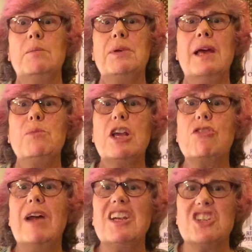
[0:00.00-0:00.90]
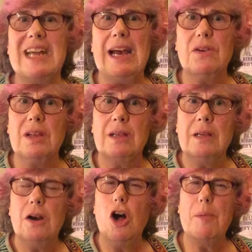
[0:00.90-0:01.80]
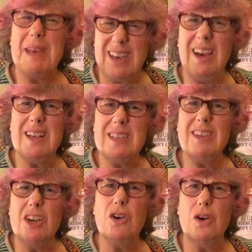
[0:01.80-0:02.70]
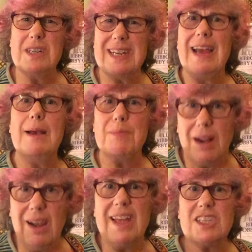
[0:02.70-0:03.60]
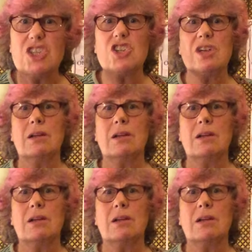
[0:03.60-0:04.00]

Then we crashed out, all because of your damn glitch.